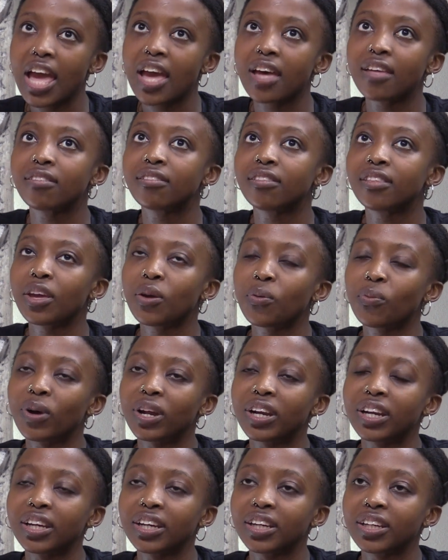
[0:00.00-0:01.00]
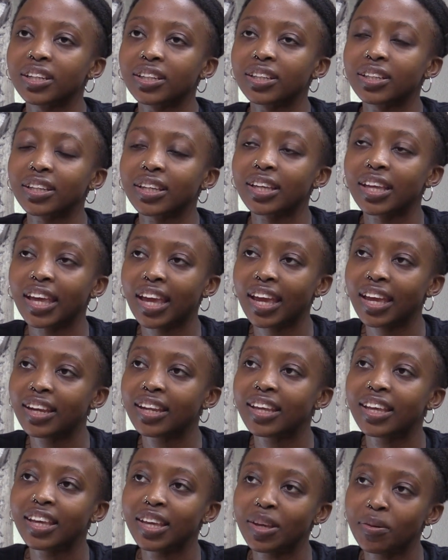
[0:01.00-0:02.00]
they want to
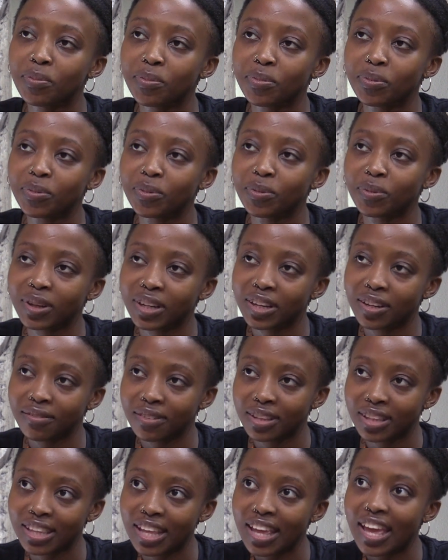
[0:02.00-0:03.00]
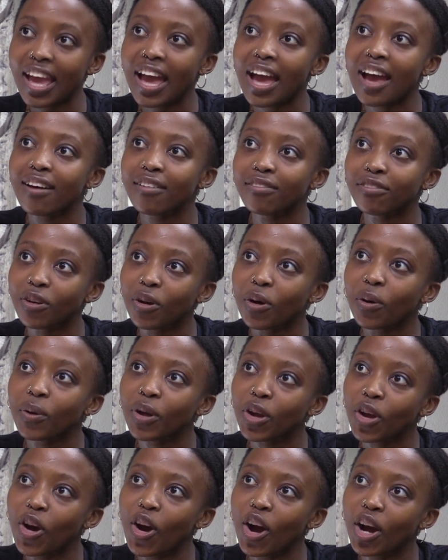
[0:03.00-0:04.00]
gatekeep whatever they have
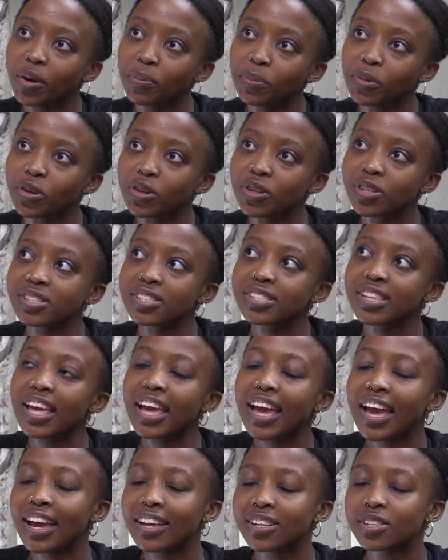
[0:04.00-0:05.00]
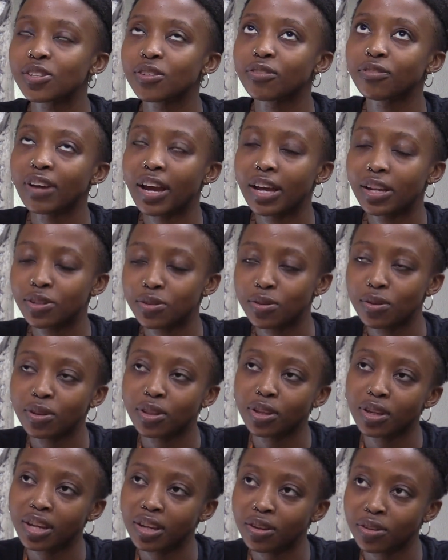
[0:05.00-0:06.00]
going on because they had to fight tooth
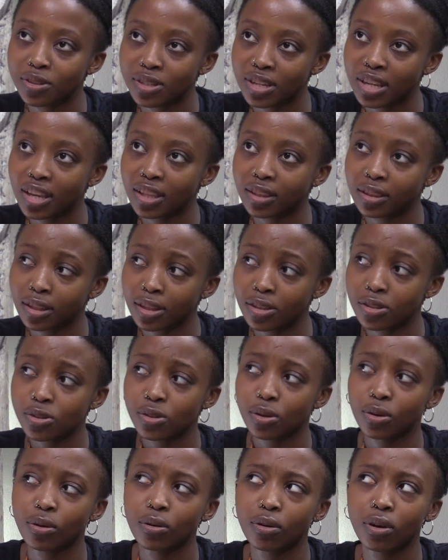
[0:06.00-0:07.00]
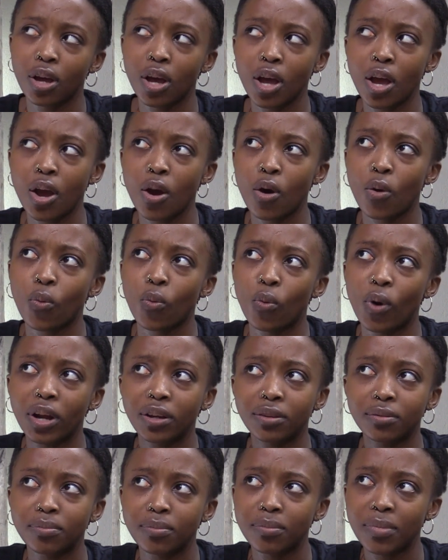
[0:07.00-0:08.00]
and nail to get there. So
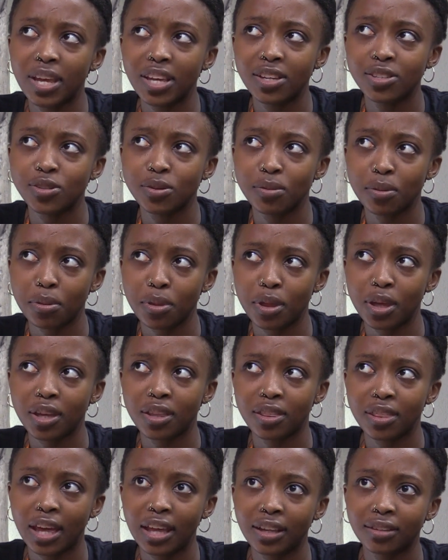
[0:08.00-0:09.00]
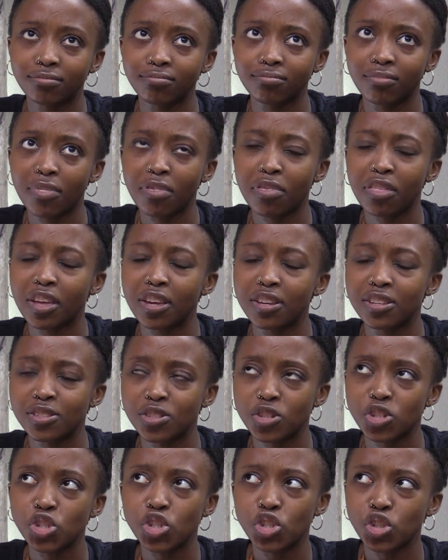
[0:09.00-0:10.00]
what makes you think that
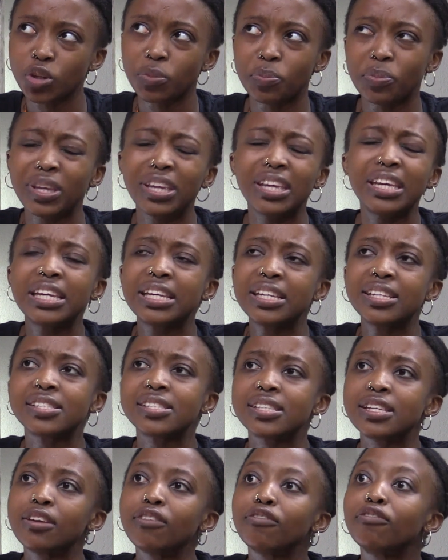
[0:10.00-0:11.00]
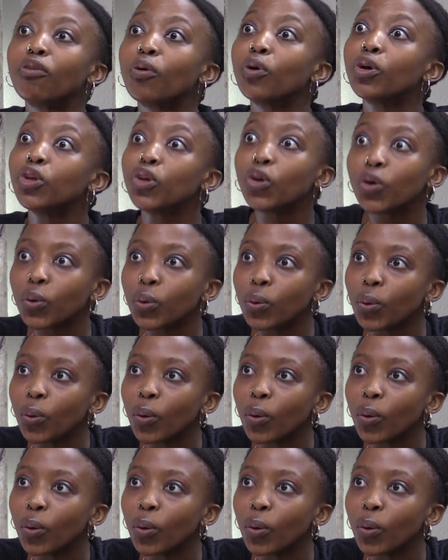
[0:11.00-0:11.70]
things should be easy for you?